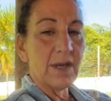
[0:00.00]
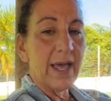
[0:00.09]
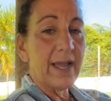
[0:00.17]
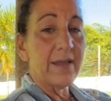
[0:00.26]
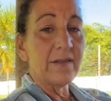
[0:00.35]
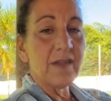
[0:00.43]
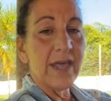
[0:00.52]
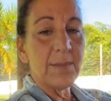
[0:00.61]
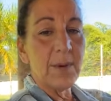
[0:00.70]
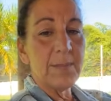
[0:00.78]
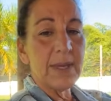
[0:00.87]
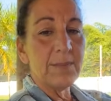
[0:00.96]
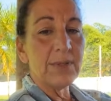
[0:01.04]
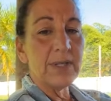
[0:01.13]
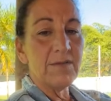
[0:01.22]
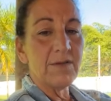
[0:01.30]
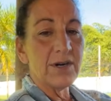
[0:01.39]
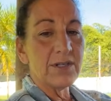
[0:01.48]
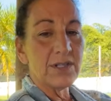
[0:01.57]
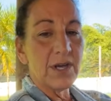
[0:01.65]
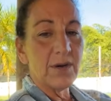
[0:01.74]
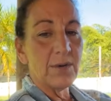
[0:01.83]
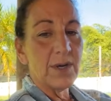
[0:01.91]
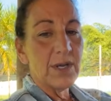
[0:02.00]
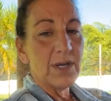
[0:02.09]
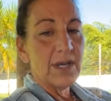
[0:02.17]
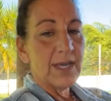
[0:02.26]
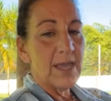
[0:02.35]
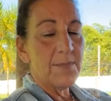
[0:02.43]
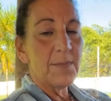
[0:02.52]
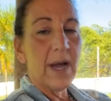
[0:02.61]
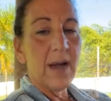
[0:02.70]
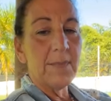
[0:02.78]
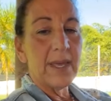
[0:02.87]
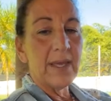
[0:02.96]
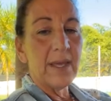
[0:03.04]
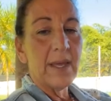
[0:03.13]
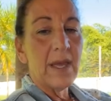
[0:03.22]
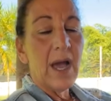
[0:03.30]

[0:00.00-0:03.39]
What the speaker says: Like I said, I'm a big believer, so keep them coming.